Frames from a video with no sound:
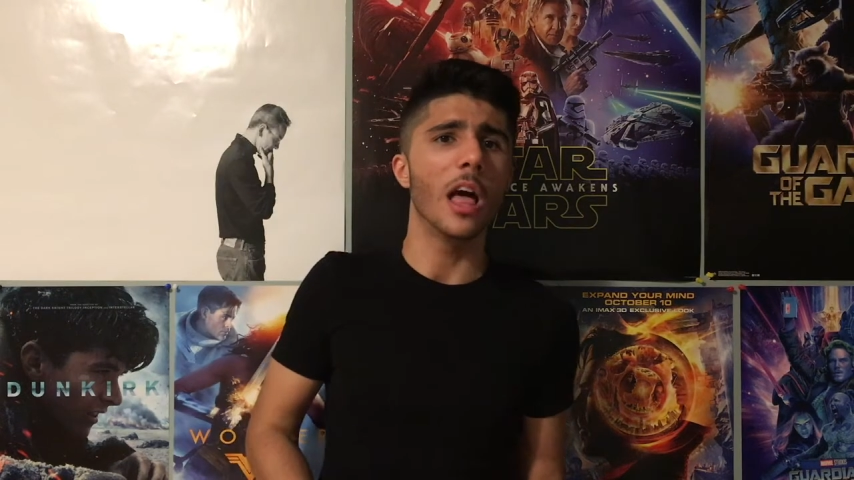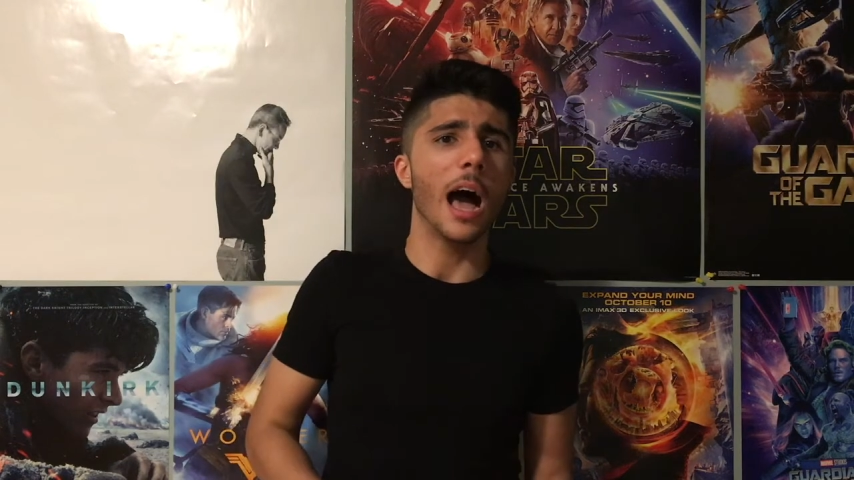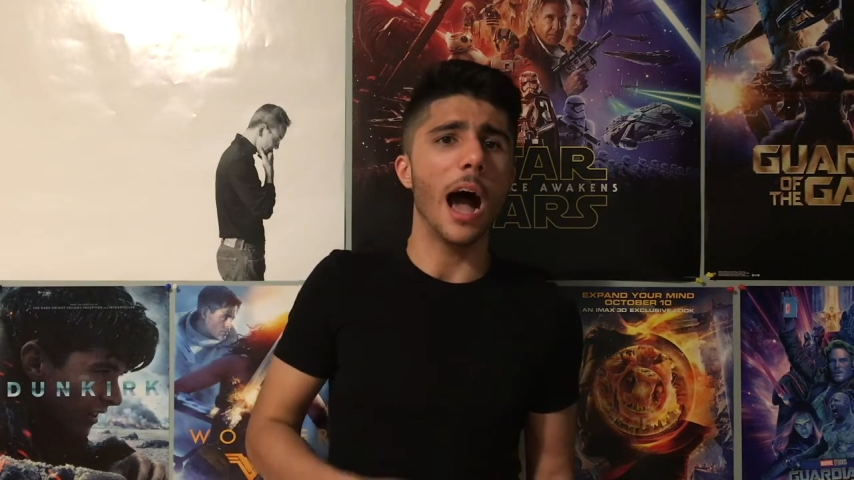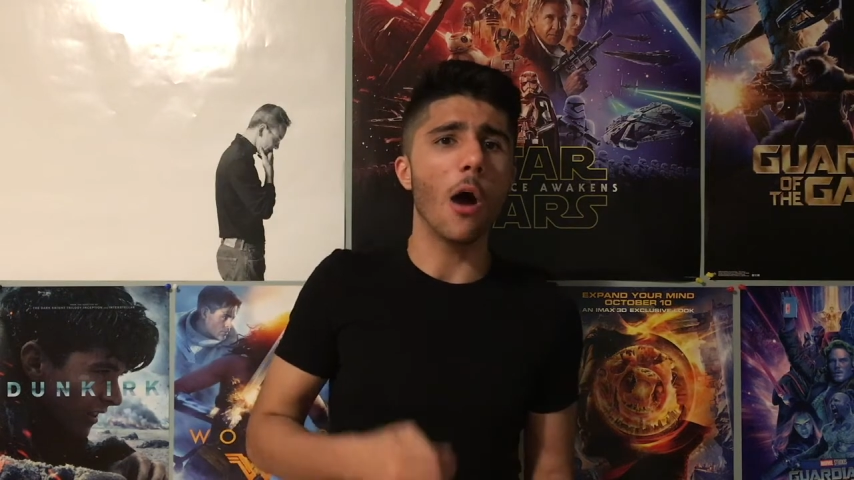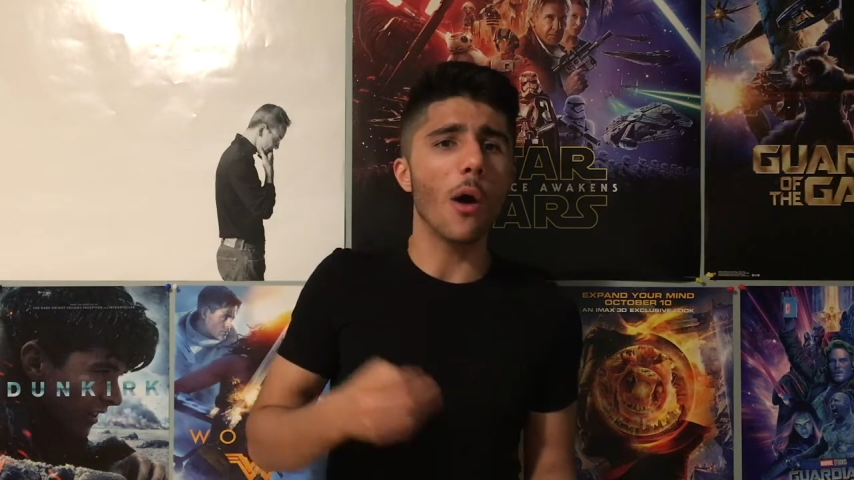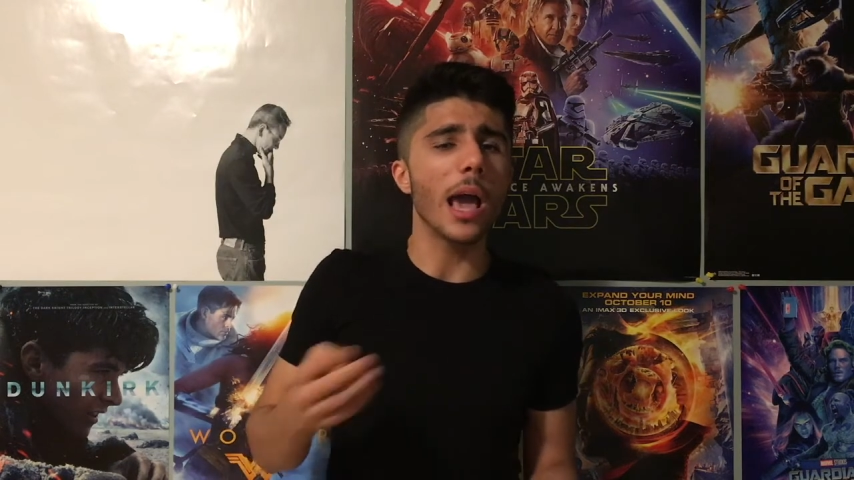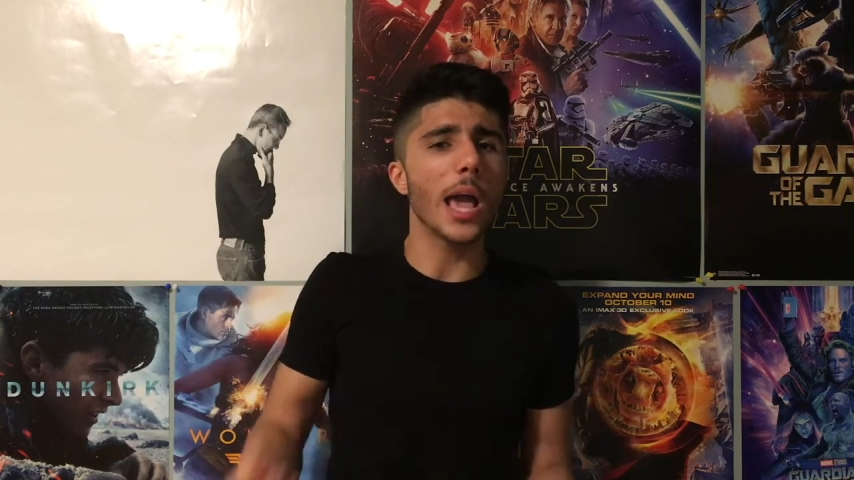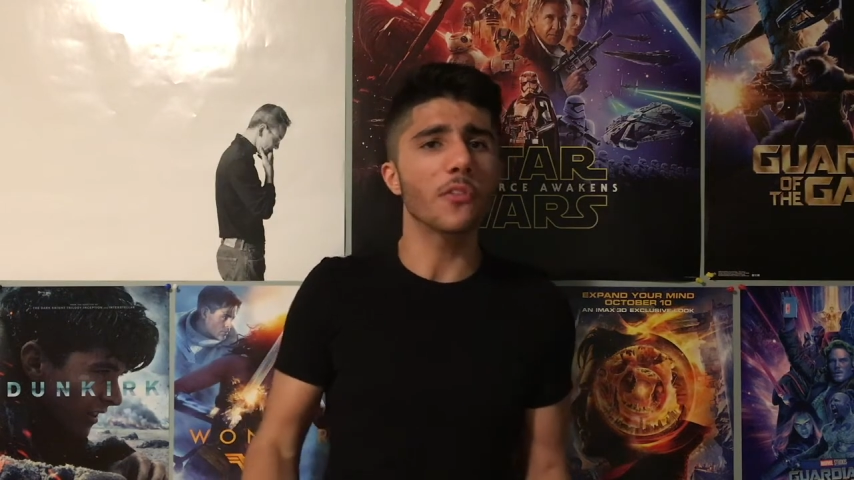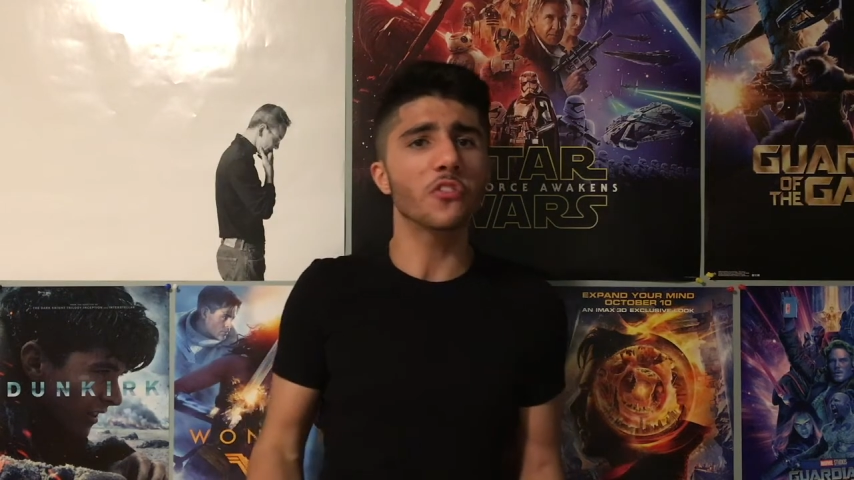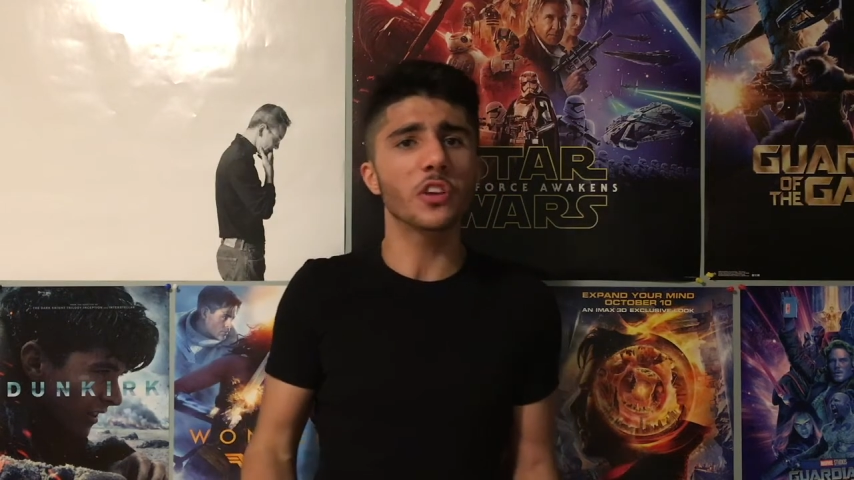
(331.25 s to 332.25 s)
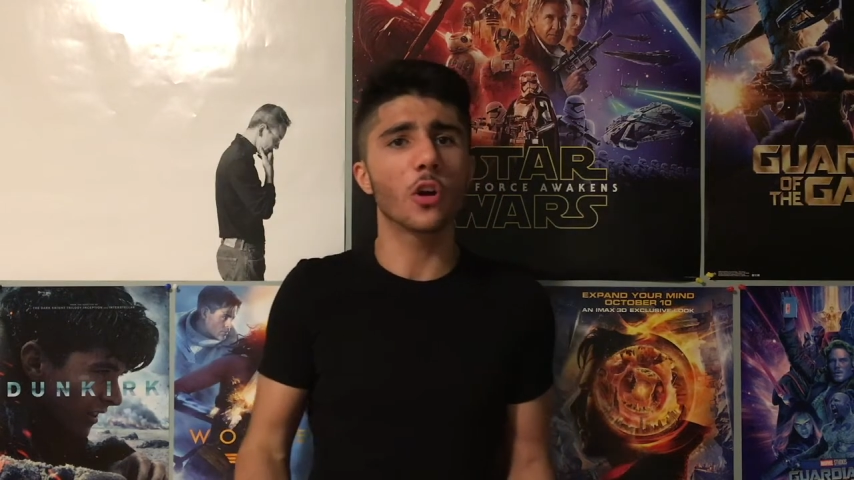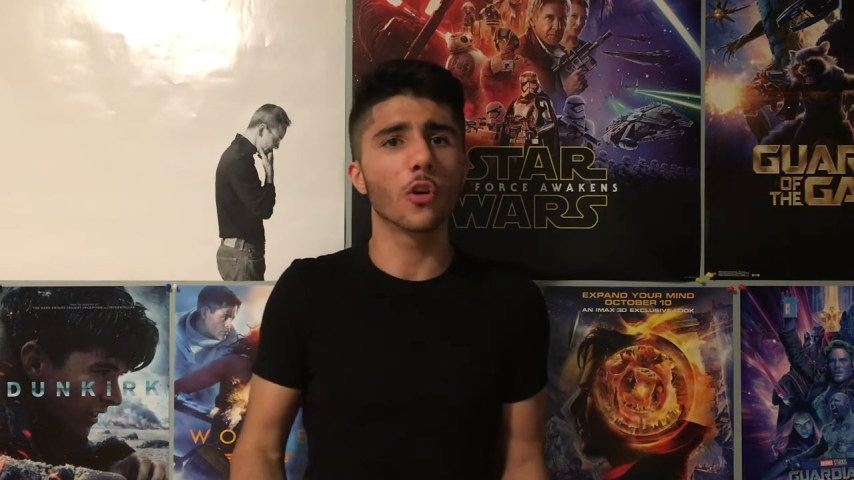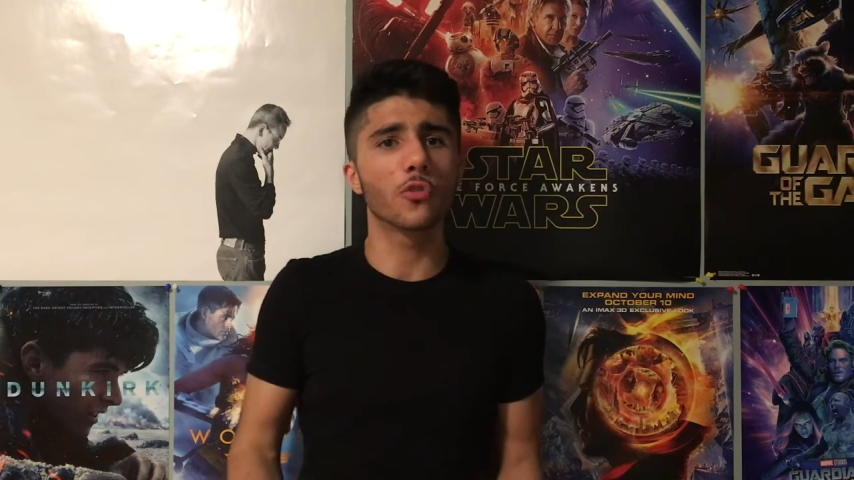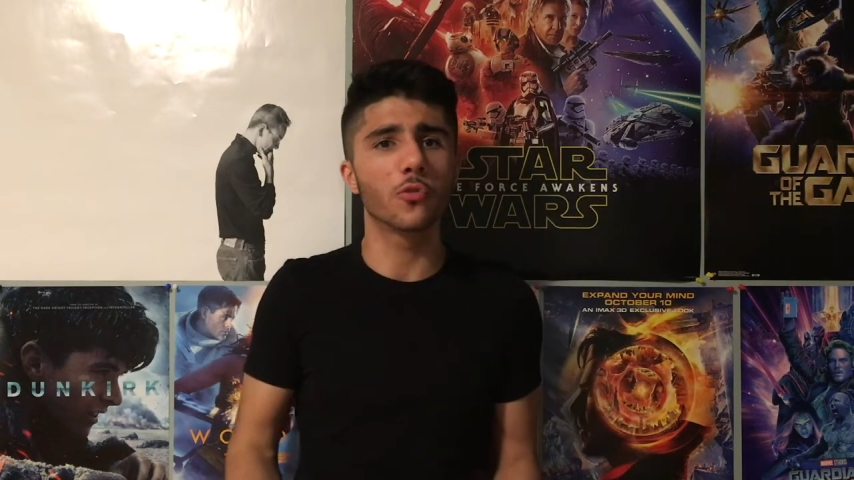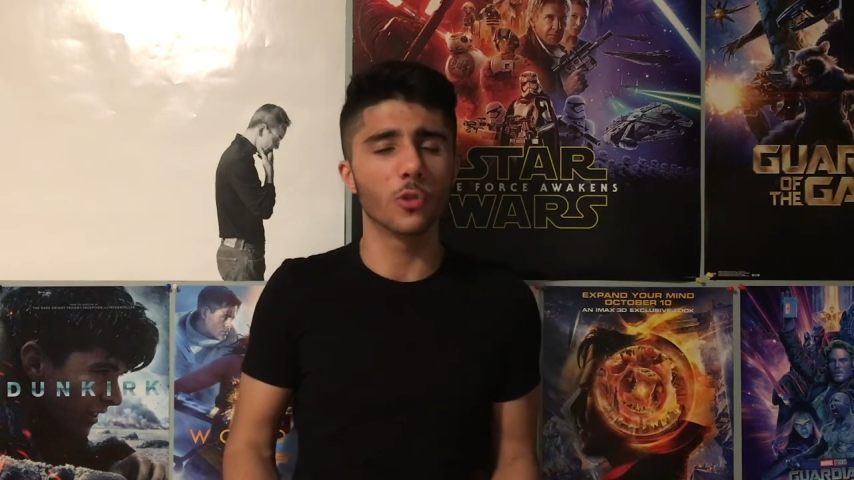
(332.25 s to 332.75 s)
how everything
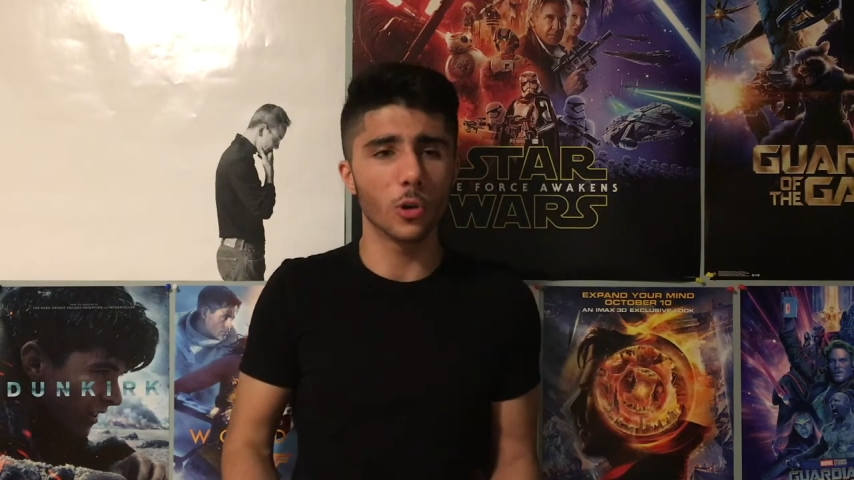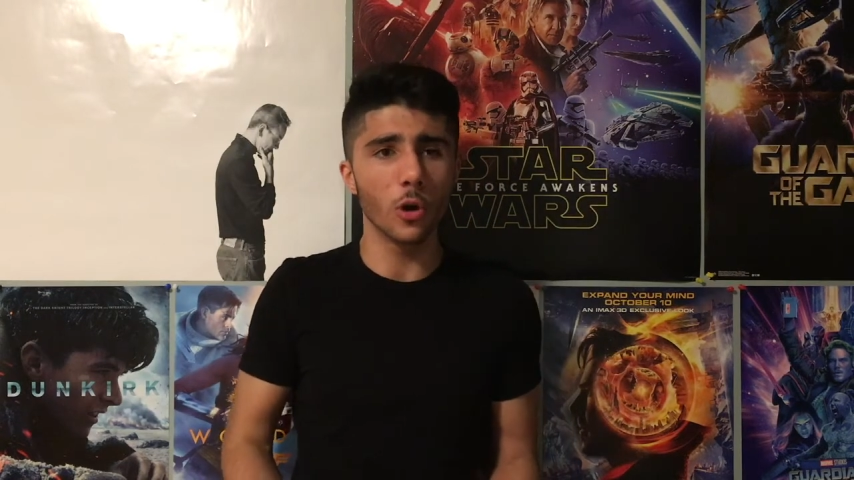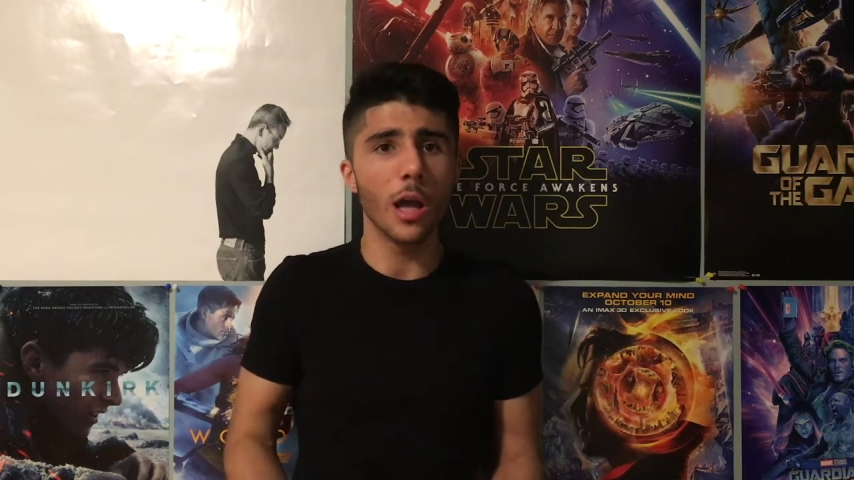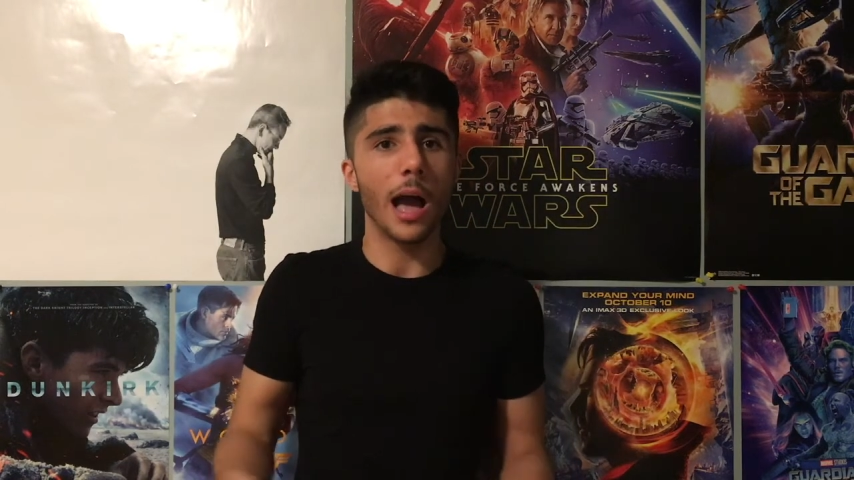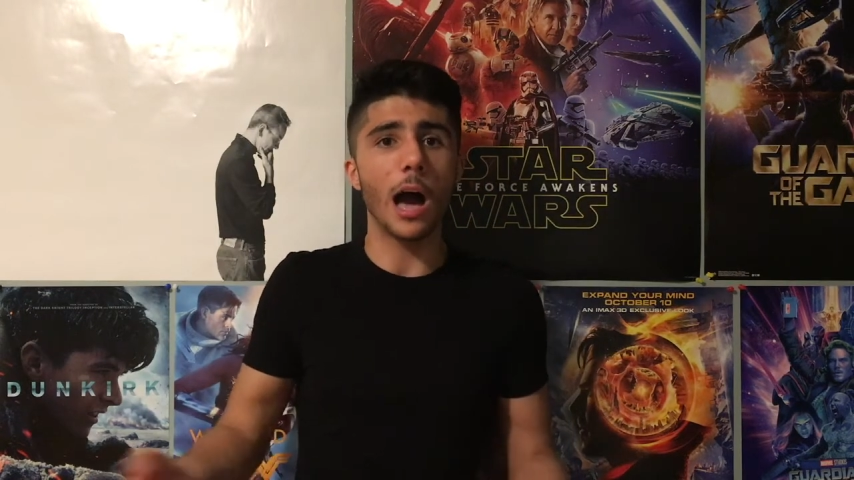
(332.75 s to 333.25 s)
goes through,